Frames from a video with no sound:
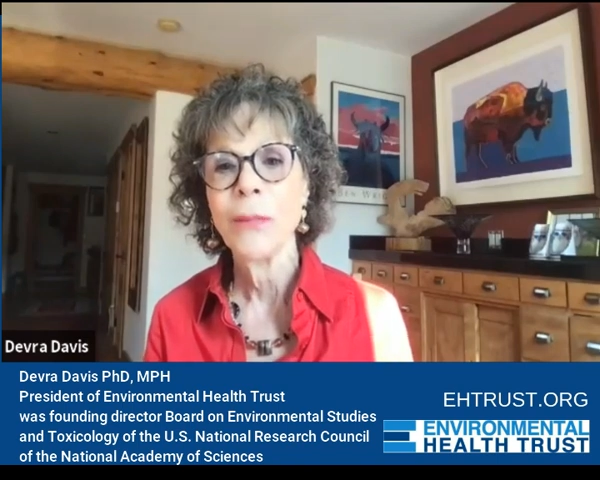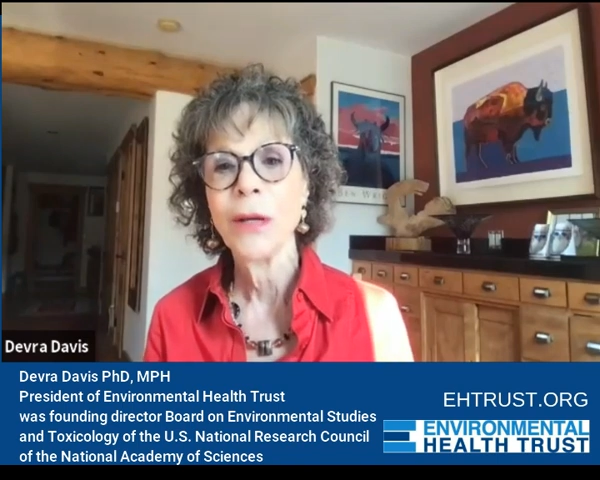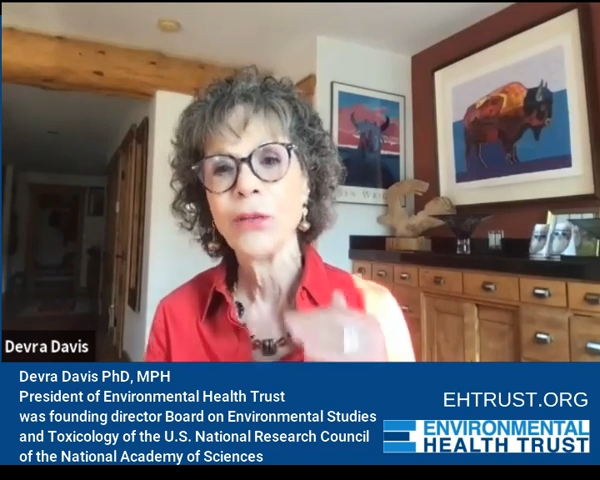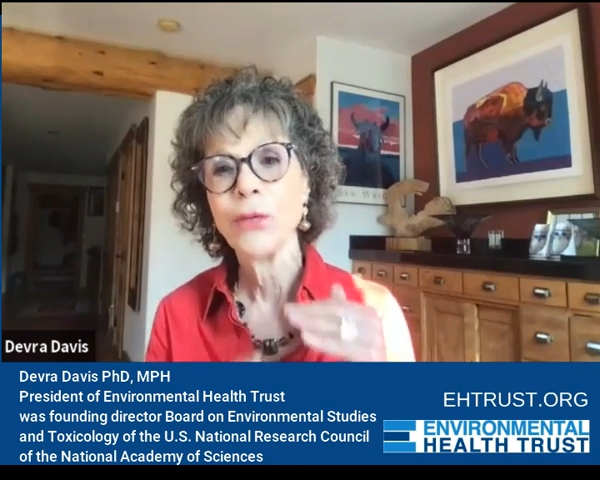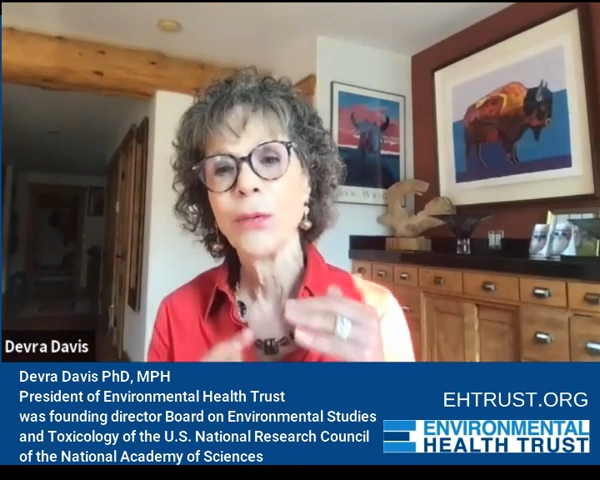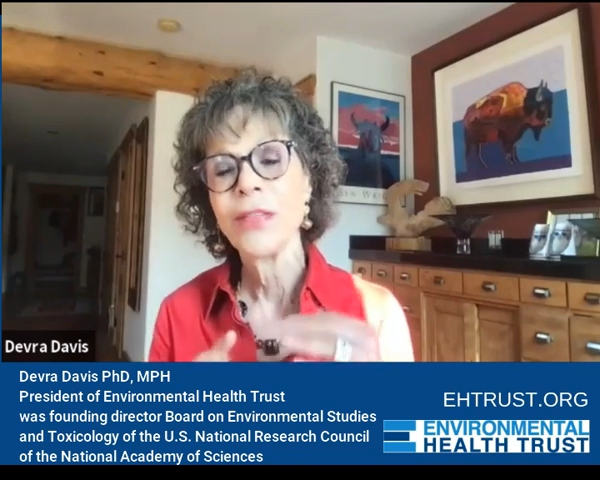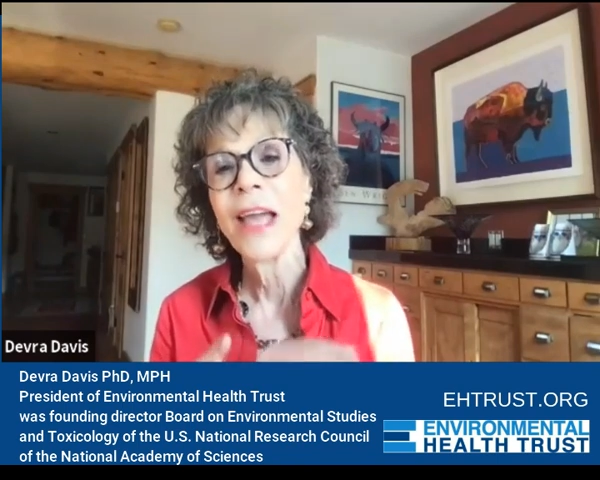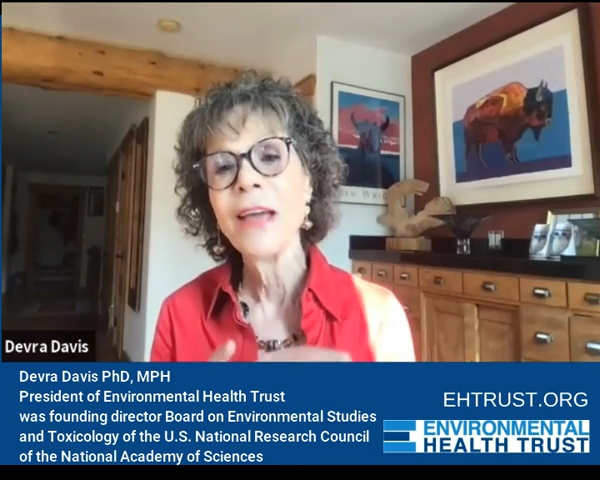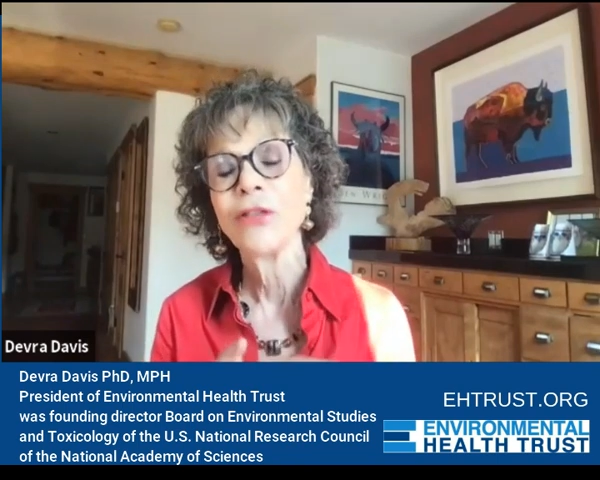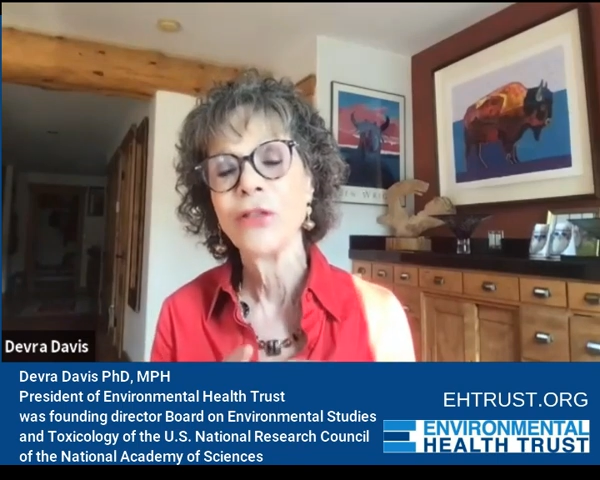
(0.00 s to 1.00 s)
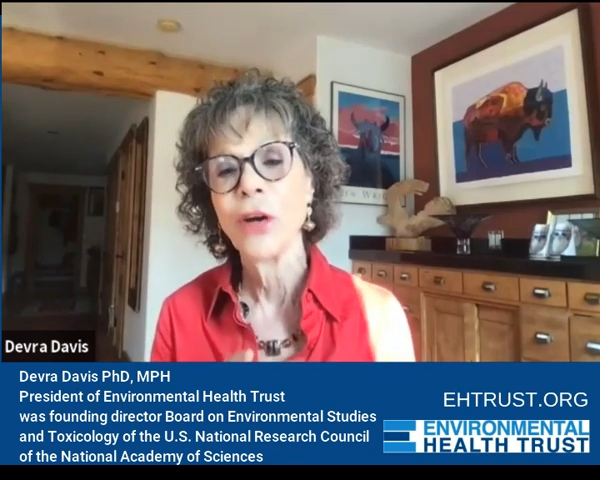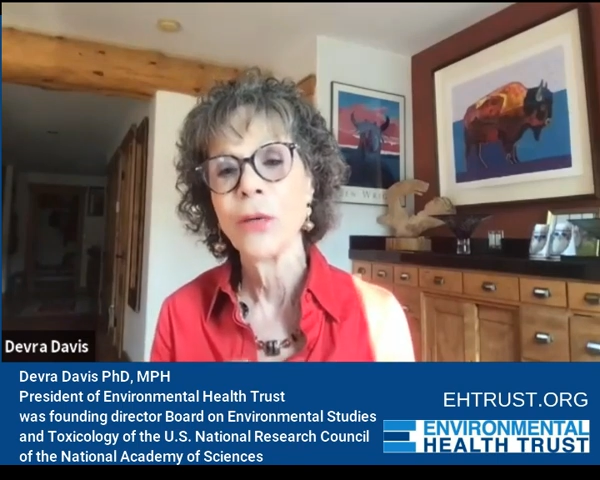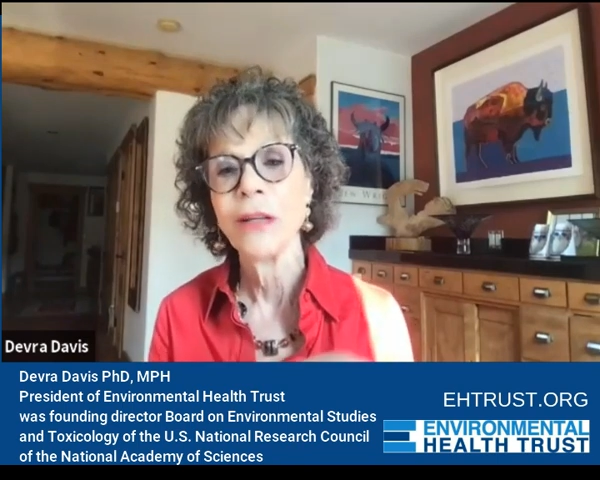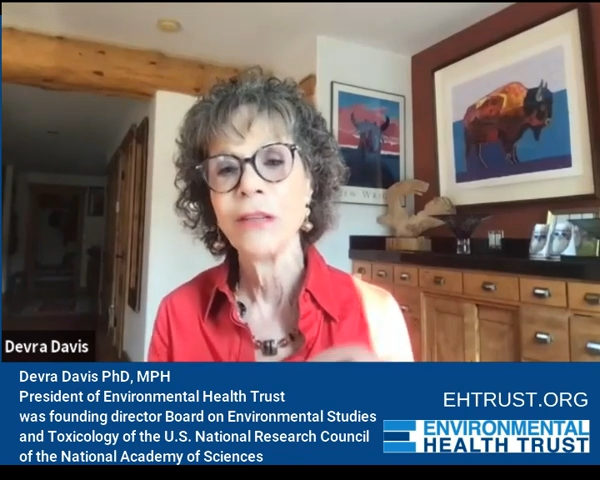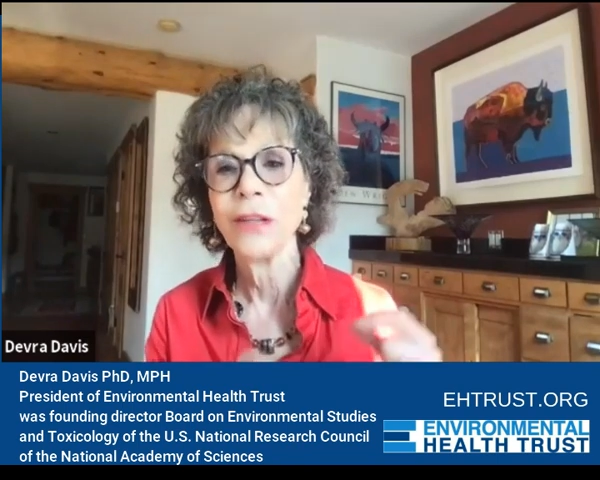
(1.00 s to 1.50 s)
Because what they have
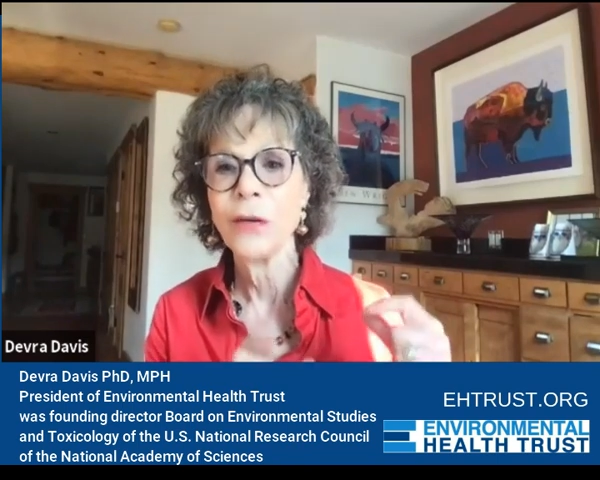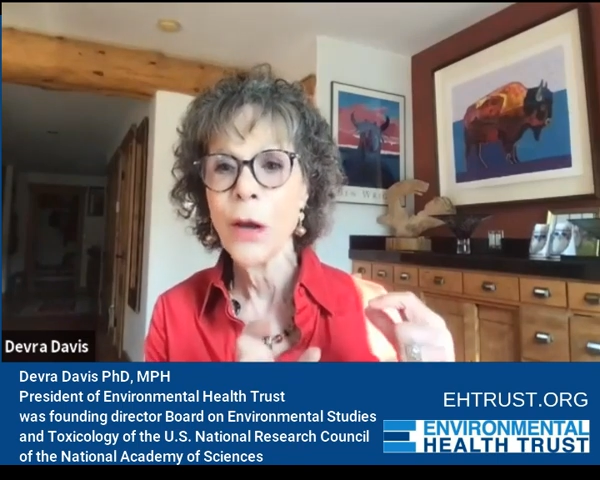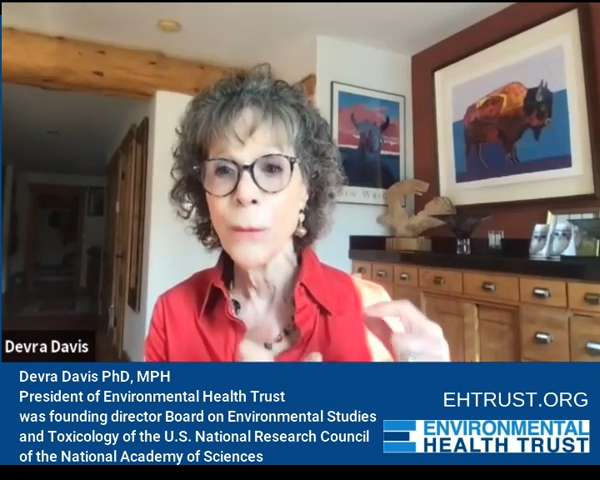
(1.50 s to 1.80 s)
shown is that